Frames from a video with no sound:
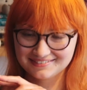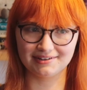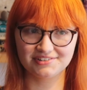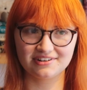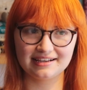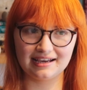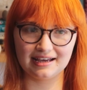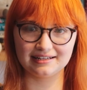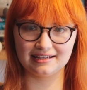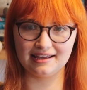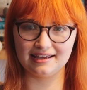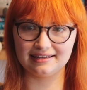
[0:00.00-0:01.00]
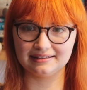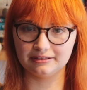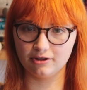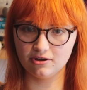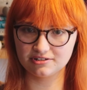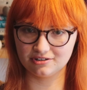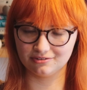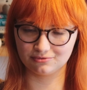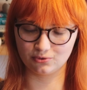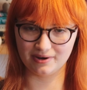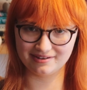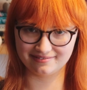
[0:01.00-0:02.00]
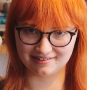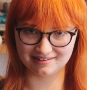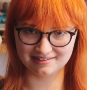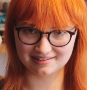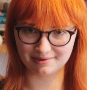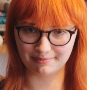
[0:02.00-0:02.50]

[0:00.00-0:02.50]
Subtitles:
I've actually had a lot of questions